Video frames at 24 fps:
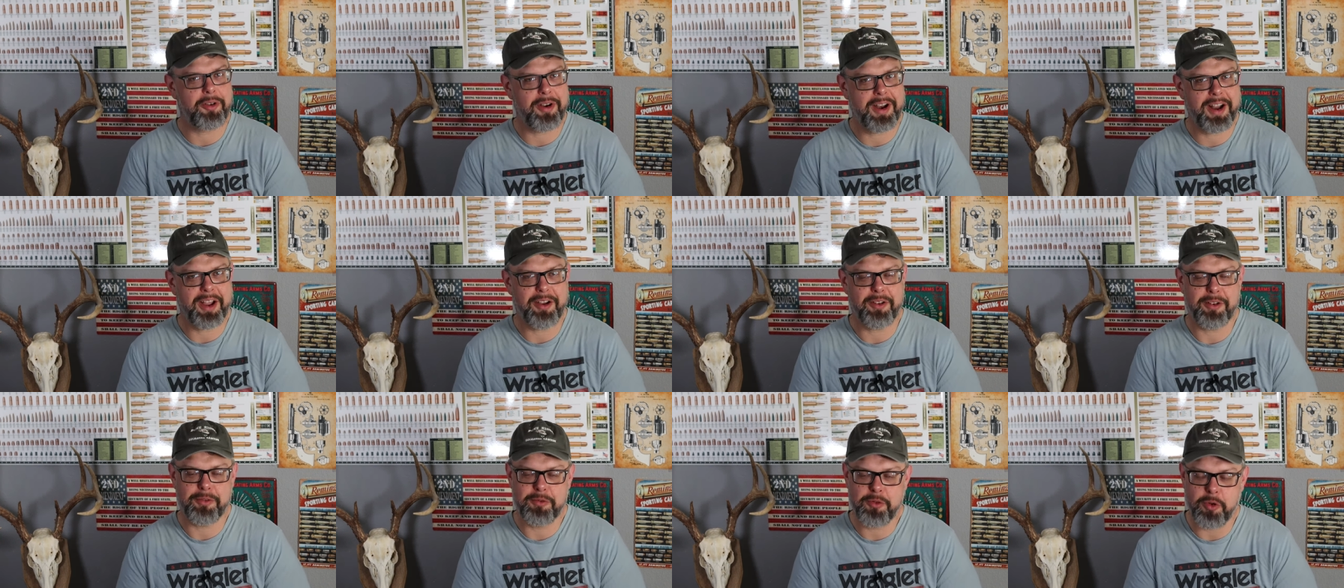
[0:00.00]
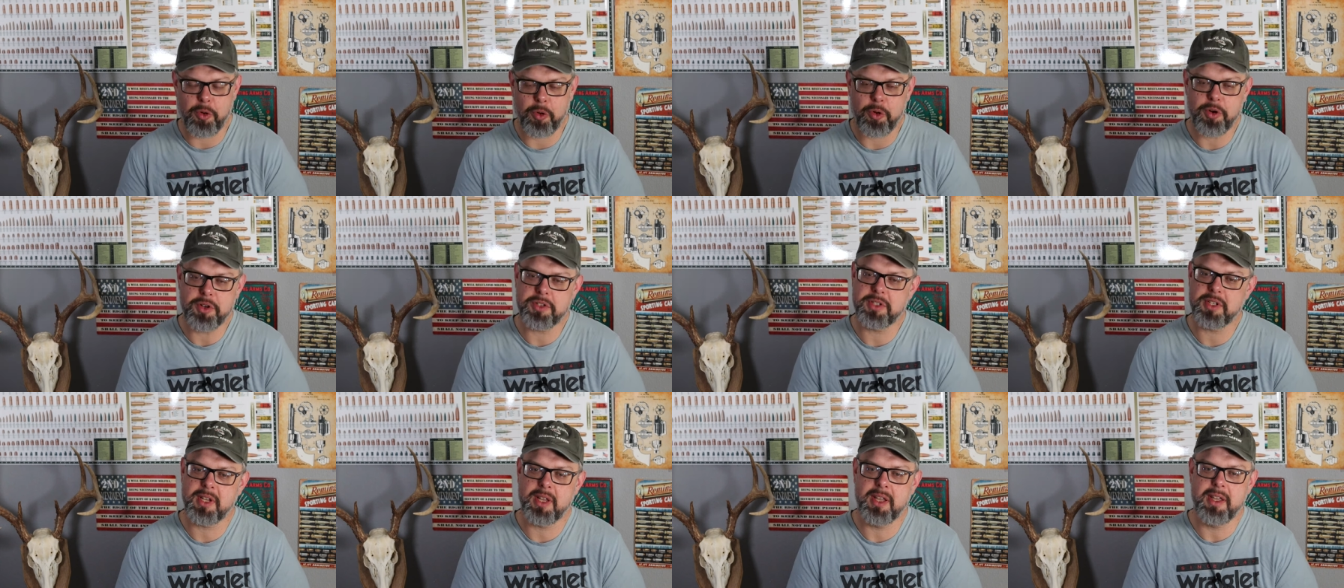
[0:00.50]
round, of
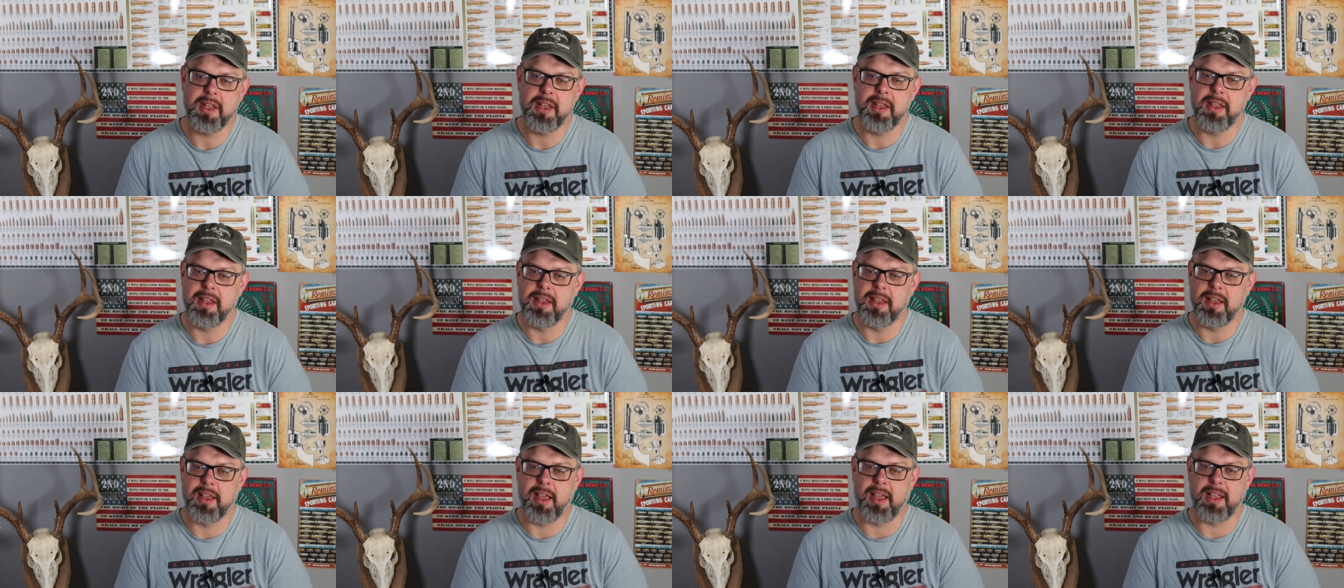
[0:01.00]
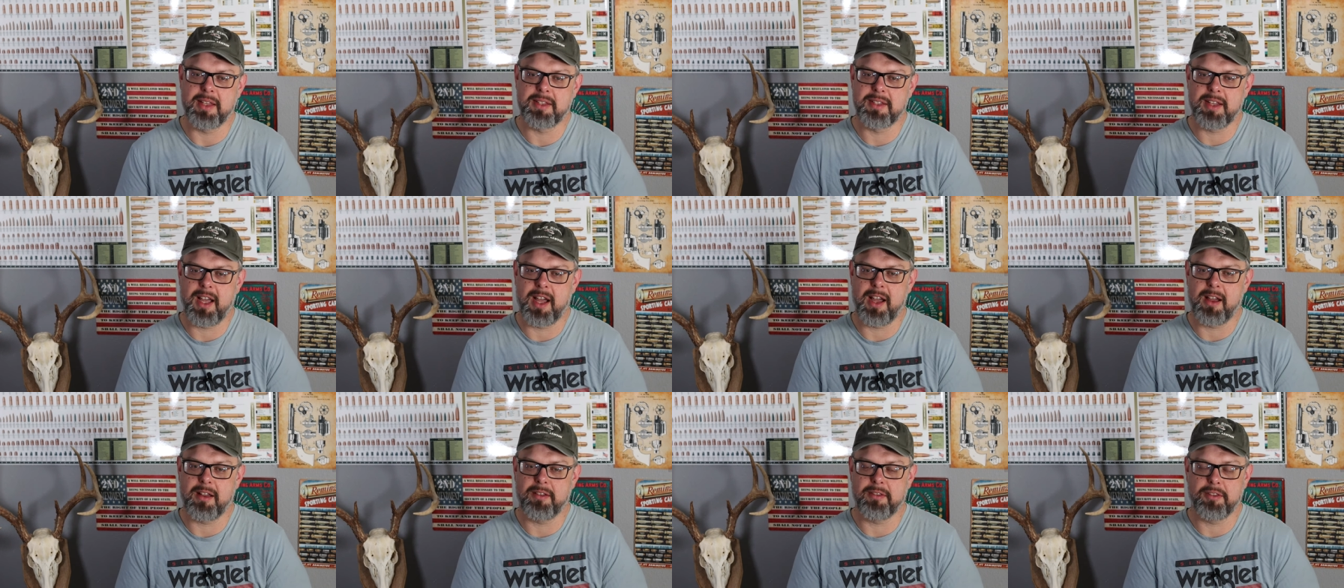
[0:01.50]
course. It's
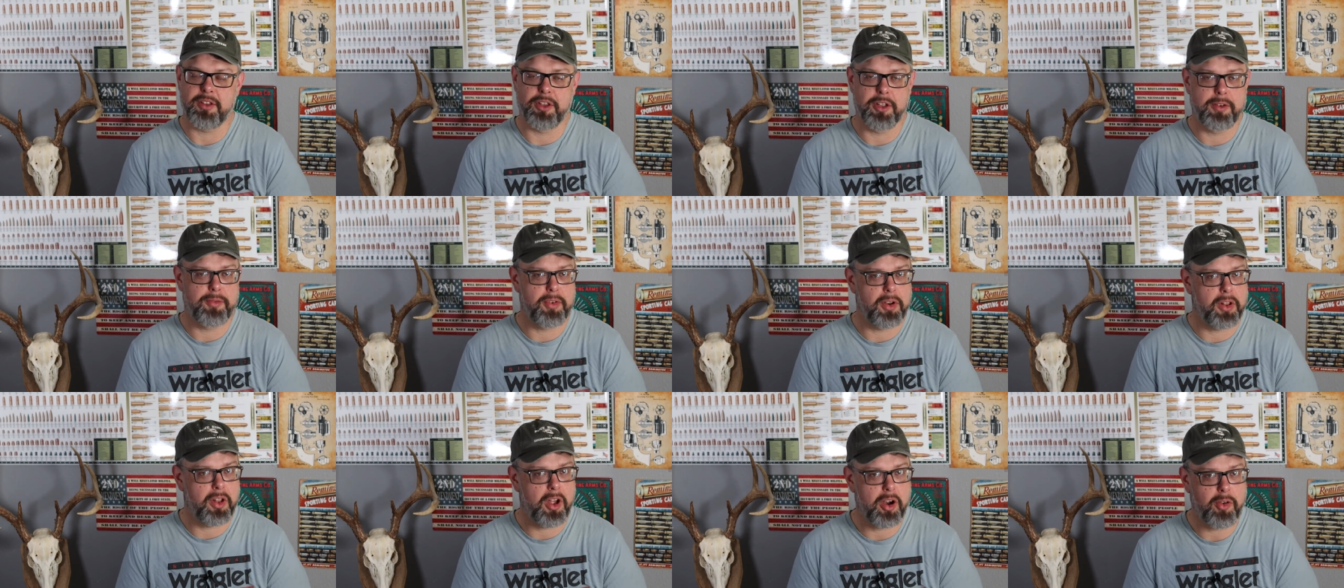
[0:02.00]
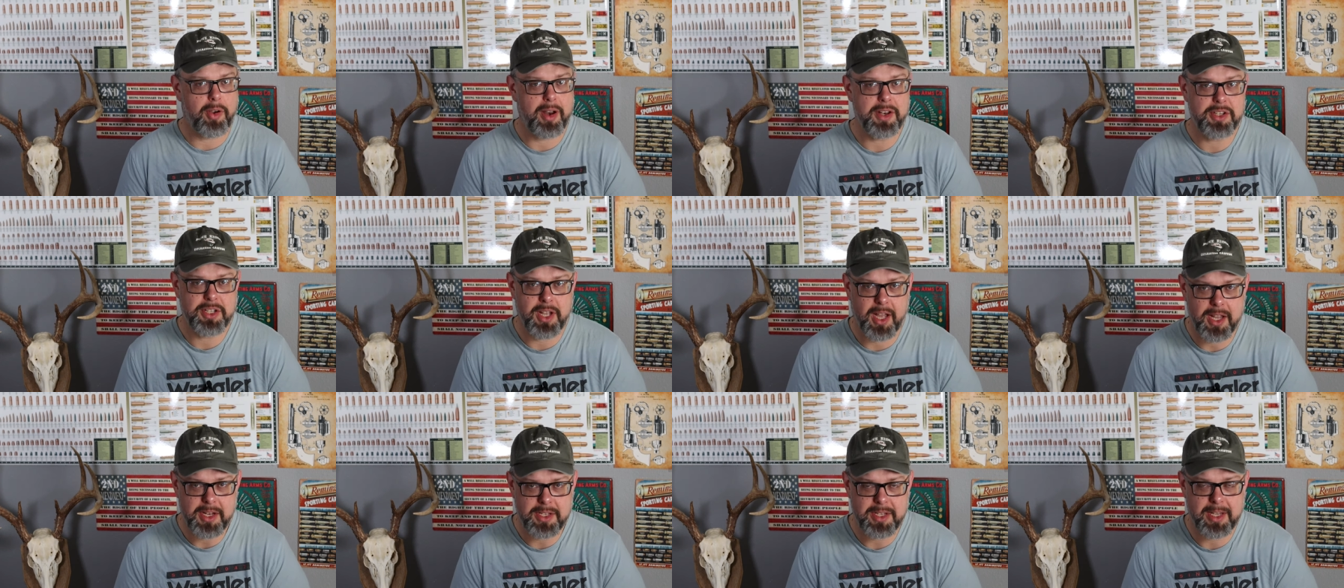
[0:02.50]
not good for long
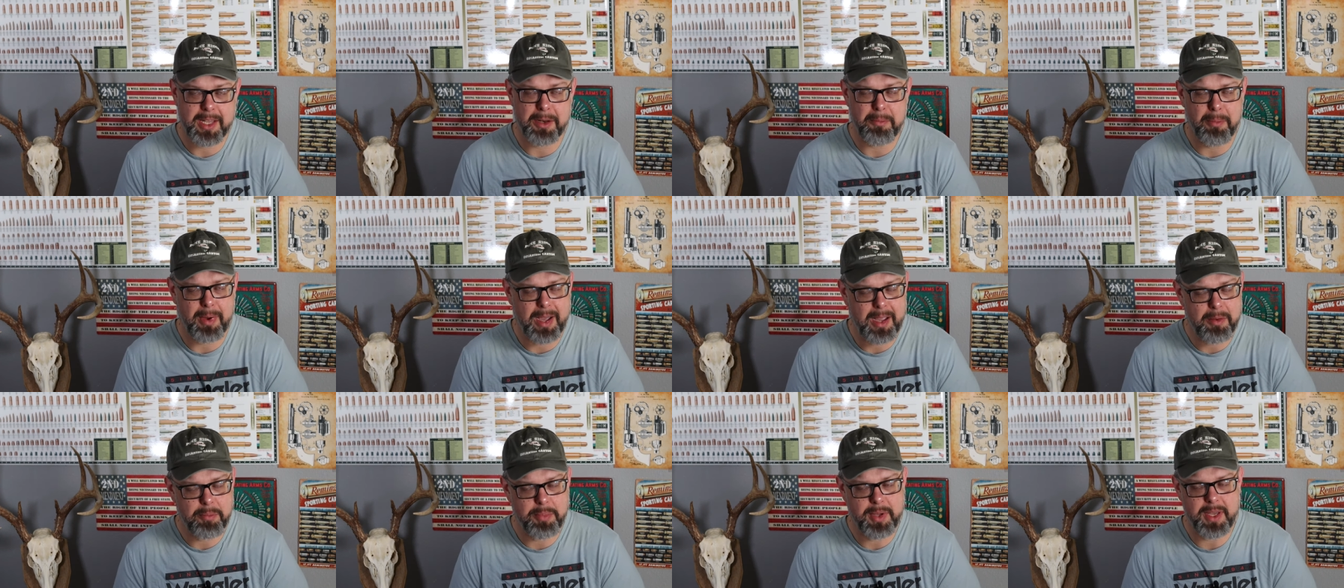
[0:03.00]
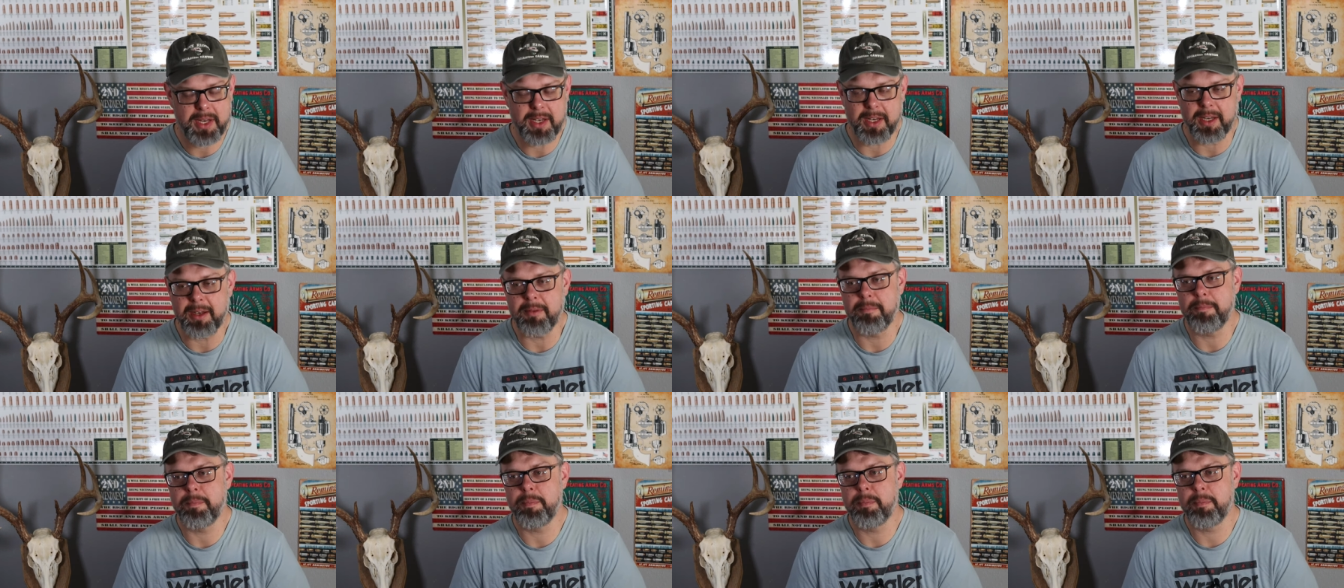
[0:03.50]
range hunting, in my
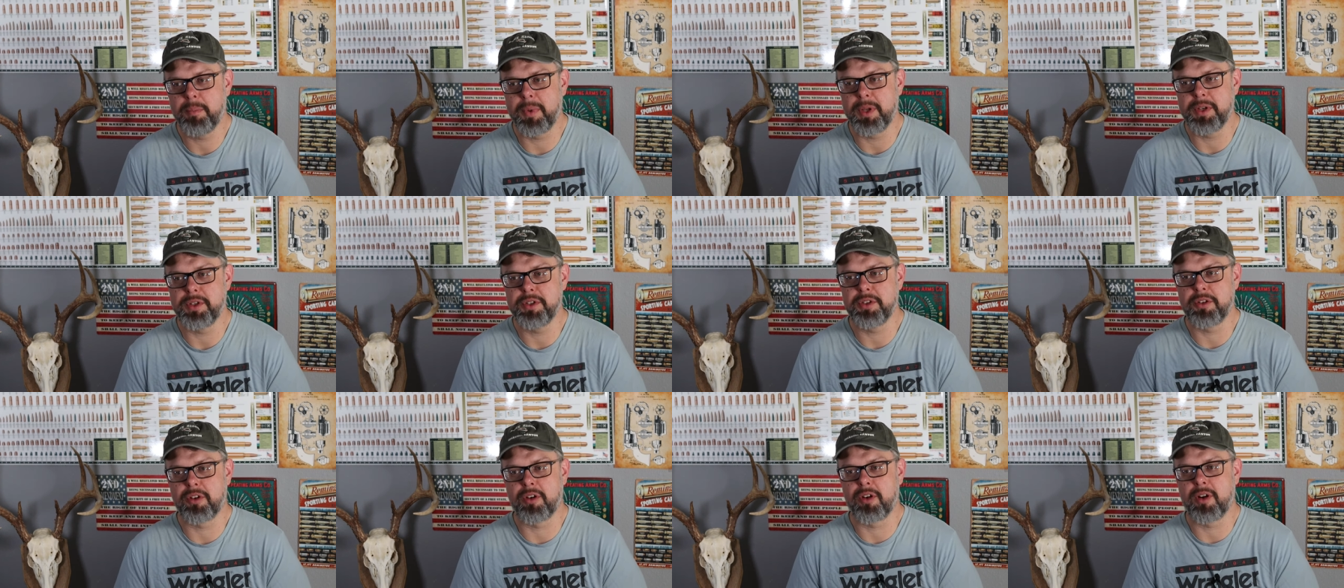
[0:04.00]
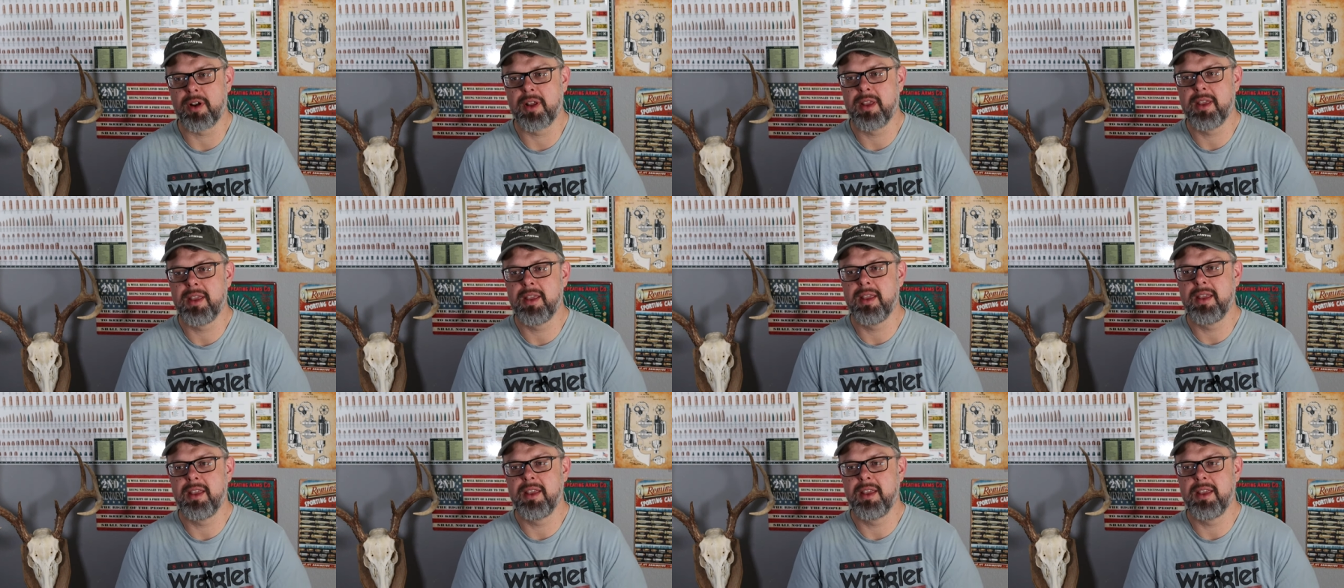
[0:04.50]
opinion, but you're